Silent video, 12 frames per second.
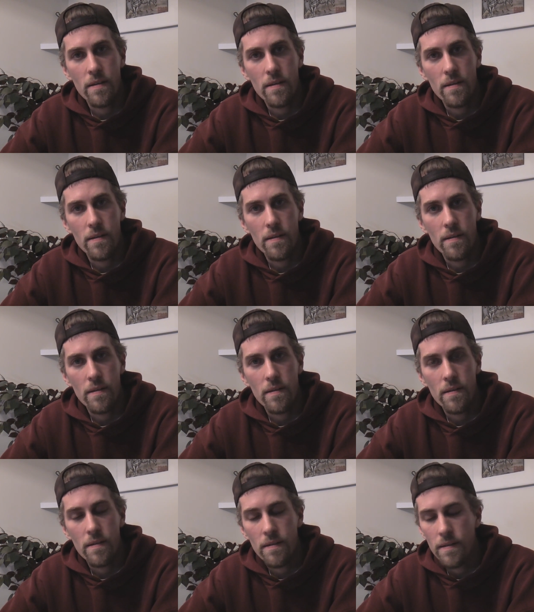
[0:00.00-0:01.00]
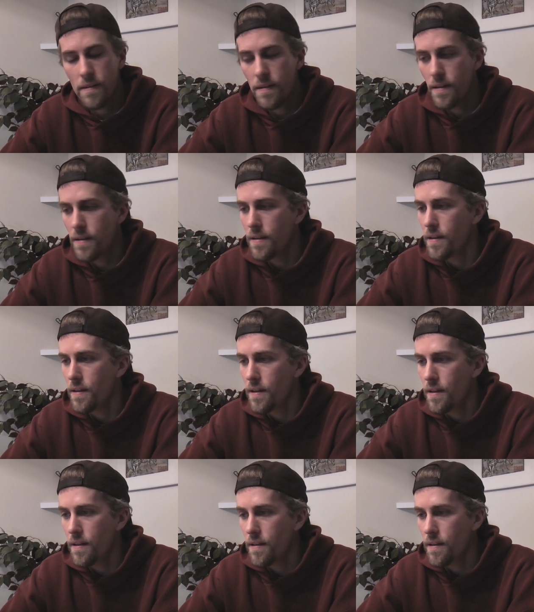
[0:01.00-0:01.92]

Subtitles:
(silence)